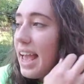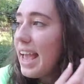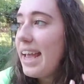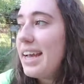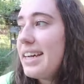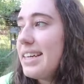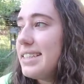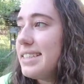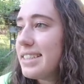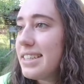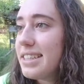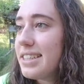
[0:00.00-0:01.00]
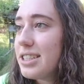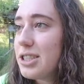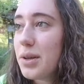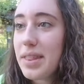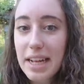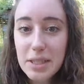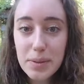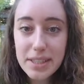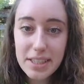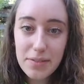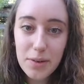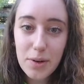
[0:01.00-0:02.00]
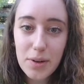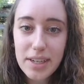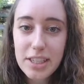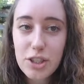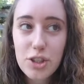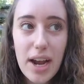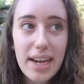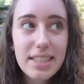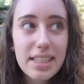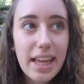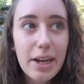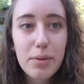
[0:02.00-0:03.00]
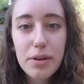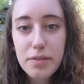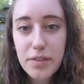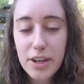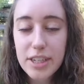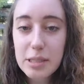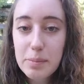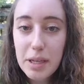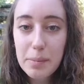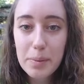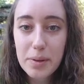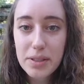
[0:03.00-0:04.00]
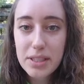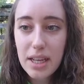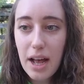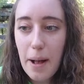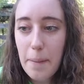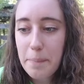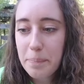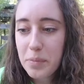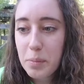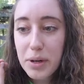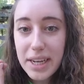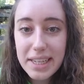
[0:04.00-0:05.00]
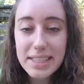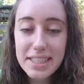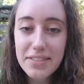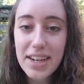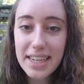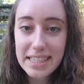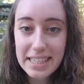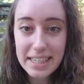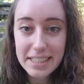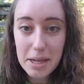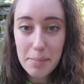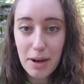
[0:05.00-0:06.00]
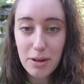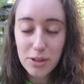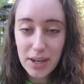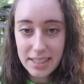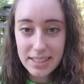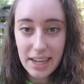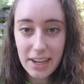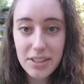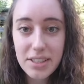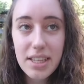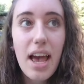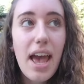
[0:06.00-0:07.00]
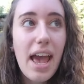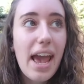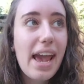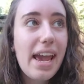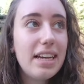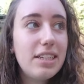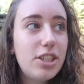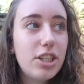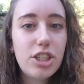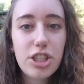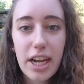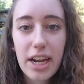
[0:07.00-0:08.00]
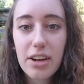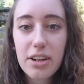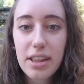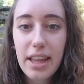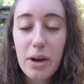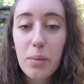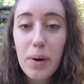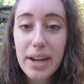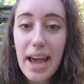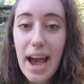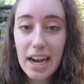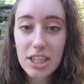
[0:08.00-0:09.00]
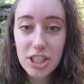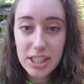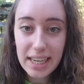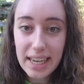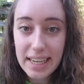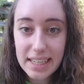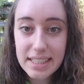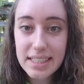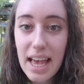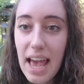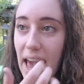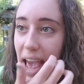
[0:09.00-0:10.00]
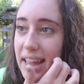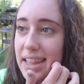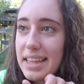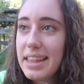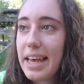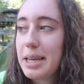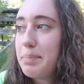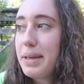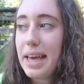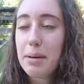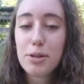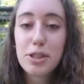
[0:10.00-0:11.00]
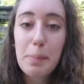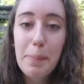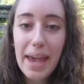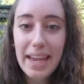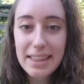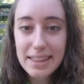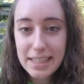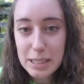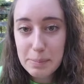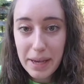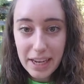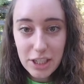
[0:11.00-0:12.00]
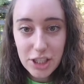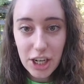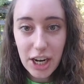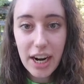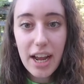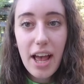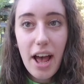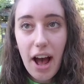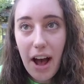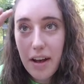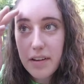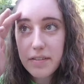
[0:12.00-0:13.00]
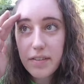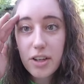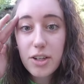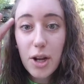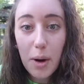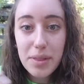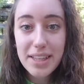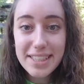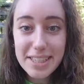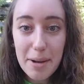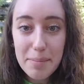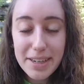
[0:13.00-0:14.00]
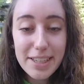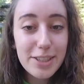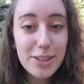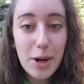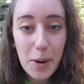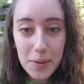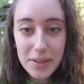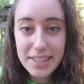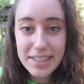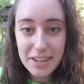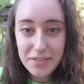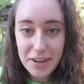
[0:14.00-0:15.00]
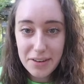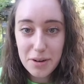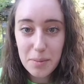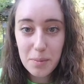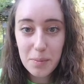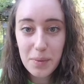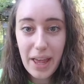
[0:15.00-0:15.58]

And so that's what's difficult, is trying to reverse people's preconceived ideas about direct sales and to share what it actually is, and then being able to paint this picture of, no, this company is totally different from